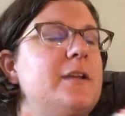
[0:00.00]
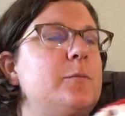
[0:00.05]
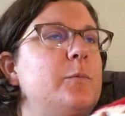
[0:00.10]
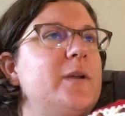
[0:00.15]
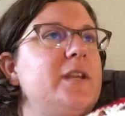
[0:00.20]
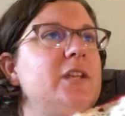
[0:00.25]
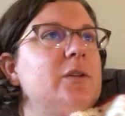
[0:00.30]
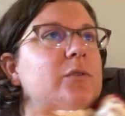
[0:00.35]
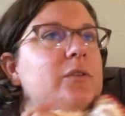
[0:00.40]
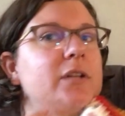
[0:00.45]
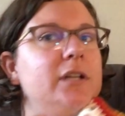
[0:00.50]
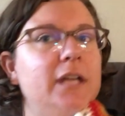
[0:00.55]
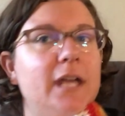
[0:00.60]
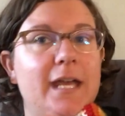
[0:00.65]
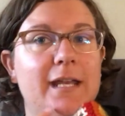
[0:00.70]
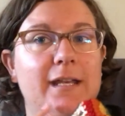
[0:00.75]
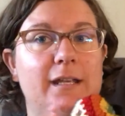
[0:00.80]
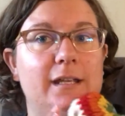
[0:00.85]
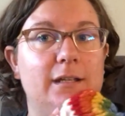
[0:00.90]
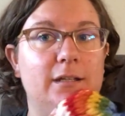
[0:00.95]
When you look
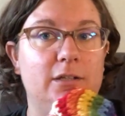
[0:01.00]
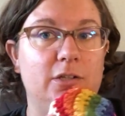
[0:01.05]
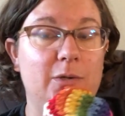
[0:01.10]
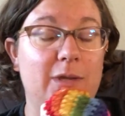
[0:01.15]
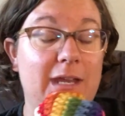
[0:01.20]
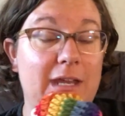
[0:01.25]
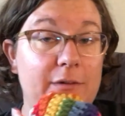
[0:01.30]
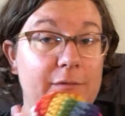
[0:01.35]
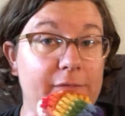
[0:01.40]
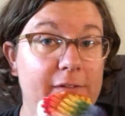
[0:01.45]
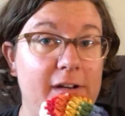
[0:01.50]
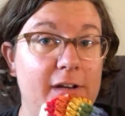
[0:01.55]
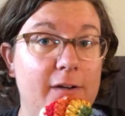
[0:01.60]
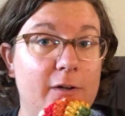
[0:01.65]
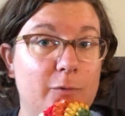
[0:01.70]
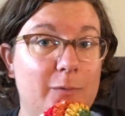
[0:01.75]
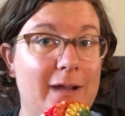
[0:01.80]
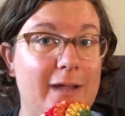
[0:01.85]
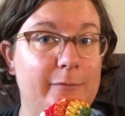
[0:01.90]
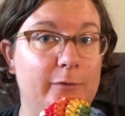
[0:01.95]
at it, you can find it
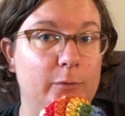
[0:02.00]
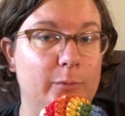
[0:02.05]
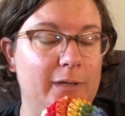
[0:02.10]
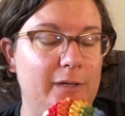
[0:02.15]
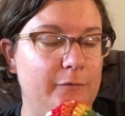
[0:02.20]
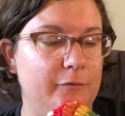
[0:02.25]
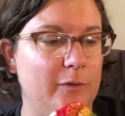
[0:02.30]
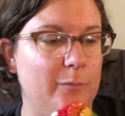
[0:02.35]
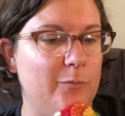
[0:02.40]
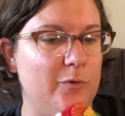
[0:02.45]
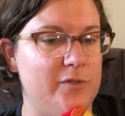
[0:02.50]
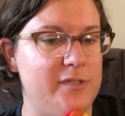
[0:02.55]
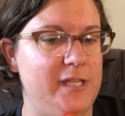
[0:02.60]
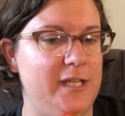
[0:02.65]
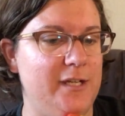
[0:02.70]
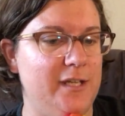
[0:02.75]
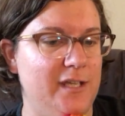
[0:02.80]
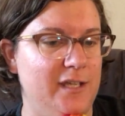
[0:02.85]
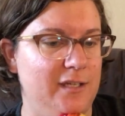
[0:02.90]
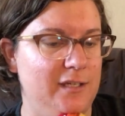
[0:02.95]
on Ravelry from
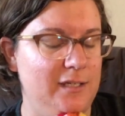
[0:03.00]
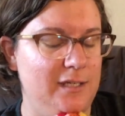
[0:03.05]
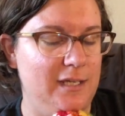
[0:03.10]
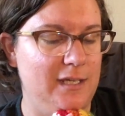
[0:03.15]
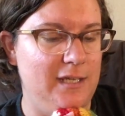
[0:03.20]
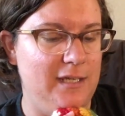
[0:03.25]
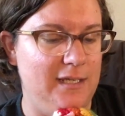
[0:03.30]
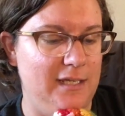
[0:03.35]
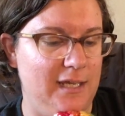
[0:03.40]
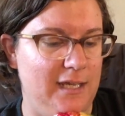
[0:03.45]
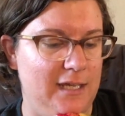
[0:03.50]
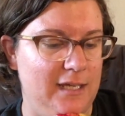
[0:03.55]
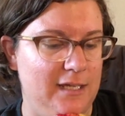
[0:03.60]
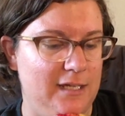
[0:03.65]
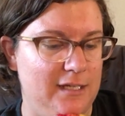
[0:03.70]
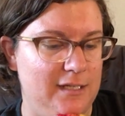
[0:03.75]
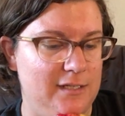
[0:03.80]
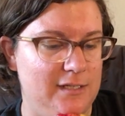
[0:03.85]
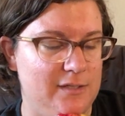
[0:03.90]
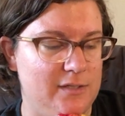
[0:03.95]
Rosina,
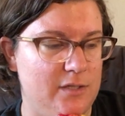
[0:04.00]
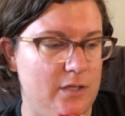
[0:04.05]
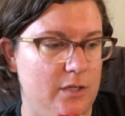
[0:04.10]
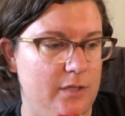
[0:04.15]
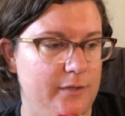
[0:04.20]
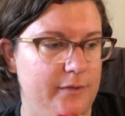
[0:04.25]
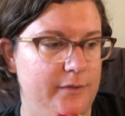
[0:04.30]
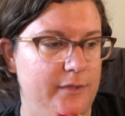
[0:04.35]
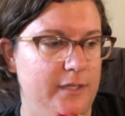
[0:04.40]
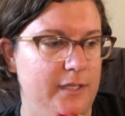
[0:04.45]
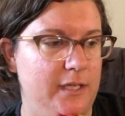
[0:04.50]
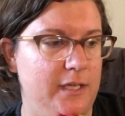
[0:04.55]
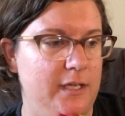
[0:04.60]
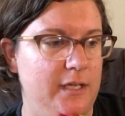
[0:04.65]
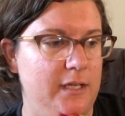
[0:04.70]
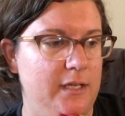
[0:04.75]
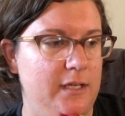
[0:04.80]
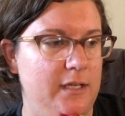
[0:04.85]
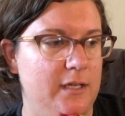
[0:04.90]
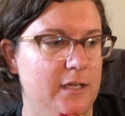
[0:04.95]
and it's called
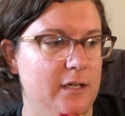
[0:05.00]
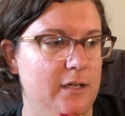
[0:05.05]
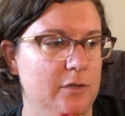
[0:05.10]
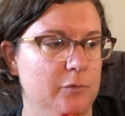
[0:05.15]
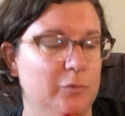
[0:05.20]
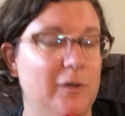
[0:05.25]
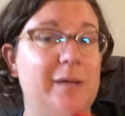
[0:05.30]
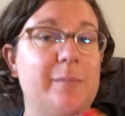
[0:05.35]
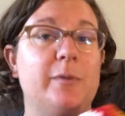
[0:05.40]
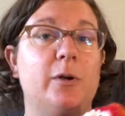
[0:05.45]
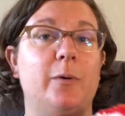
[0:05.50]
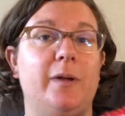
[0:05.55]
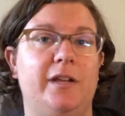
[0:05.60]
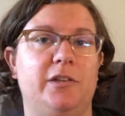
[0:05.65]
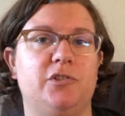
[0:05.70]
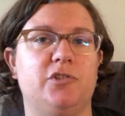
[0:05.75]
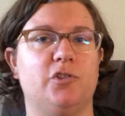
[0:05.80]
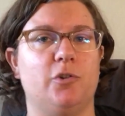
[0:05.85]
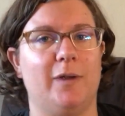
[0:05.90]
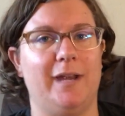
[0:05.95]
the Rainbow
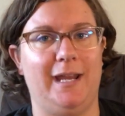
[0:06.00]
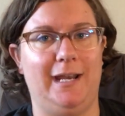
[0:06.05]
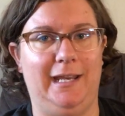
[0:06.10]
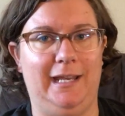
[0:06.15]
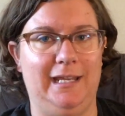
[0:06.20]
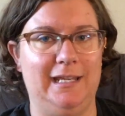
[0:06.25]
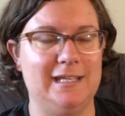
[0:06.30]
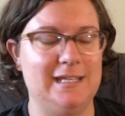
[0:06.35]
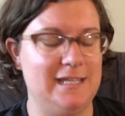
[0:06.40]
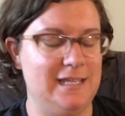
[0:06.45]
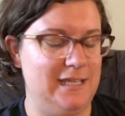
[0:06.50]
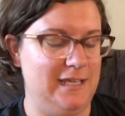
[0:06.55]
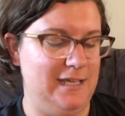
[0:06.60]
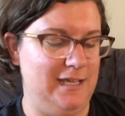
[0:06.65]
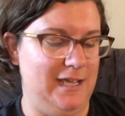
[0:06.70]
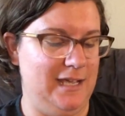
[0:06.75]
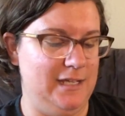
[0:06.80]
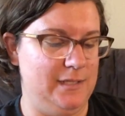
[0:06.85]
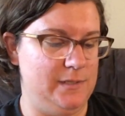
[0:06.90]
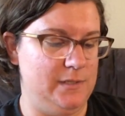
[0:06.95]
Edged Granny.
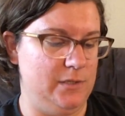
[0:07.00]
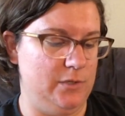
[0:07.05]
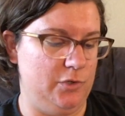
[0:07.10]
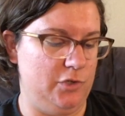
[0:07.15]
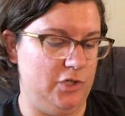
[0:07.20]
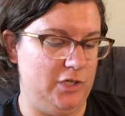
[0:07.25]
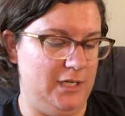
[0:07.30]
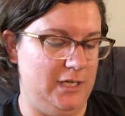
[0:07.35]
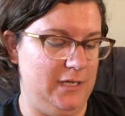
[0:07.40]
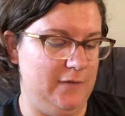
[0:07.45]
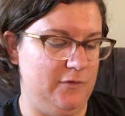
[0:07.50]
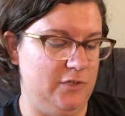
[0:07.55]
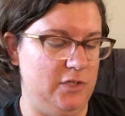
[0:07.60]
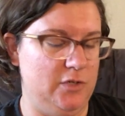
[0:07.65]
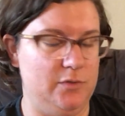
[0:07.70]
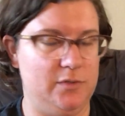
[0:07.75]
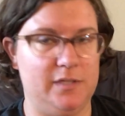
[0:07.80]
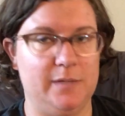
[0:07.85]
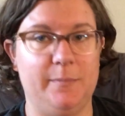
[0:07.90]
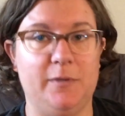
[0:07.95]
And so she gives
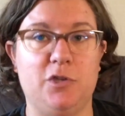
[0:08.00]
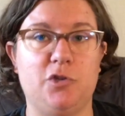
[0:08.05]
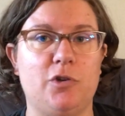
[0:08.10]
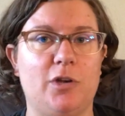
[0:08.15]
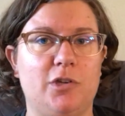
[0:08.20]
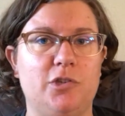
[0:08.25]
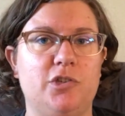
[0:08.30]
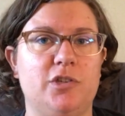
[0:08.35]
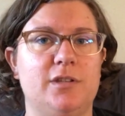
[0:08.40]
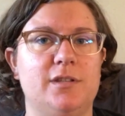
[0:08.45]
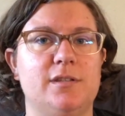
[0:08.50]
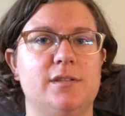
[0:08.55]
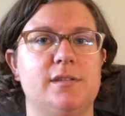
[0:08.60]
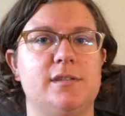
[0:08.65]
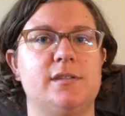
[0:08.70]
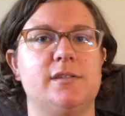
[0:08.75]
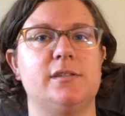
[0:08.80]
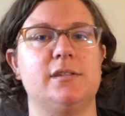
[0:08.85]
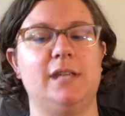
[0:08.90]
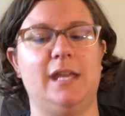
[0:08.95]
you some
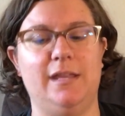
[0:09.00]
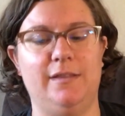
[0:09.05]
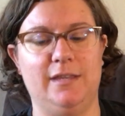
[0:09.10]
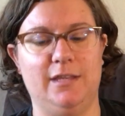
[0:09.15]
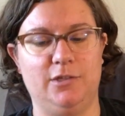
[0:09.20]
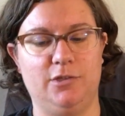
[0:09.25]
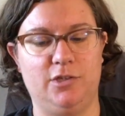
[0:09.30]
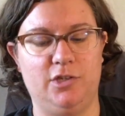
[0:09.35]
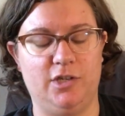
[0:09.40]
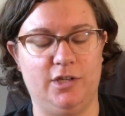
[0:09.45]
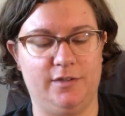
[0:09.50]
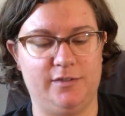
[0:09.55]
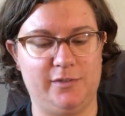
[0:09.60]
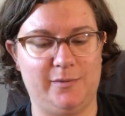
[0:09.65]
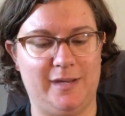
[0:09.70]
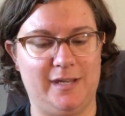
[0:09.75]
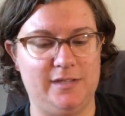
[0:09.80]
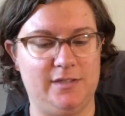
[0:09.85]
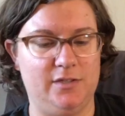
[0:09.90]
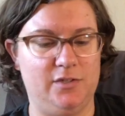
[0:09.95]
instructions, and then she
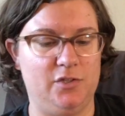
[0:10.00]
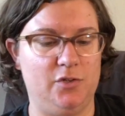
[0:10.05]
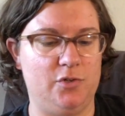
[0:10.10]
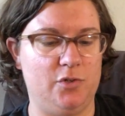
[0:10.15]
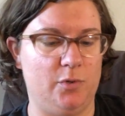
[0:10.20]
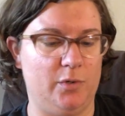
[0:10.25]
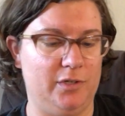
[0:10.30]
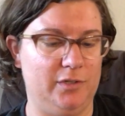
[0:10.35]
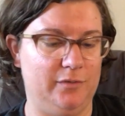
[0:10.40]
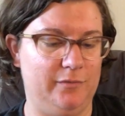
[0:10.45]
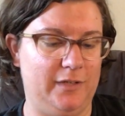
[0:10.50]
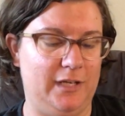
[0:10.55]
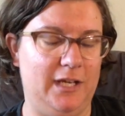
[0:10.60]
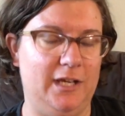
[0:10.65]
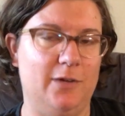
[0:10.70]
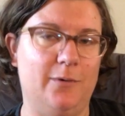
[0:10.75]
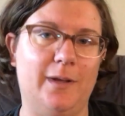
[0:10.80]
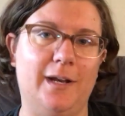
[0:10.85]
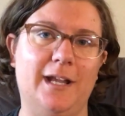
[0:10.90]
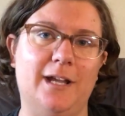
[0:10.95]
also has the tutorial
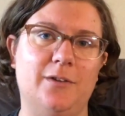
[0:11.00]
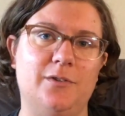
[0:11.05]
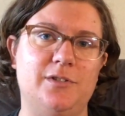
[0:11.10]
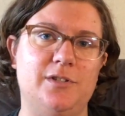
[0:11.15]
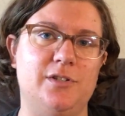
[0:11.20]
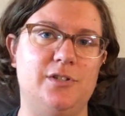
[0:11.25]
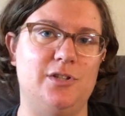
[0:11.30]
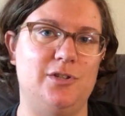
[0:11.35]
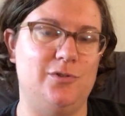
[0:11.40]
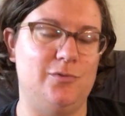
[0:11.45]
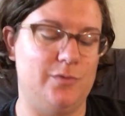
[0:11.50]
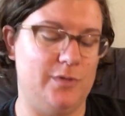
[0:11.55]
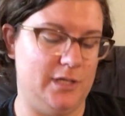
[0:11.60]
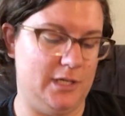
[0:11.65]
video on how to do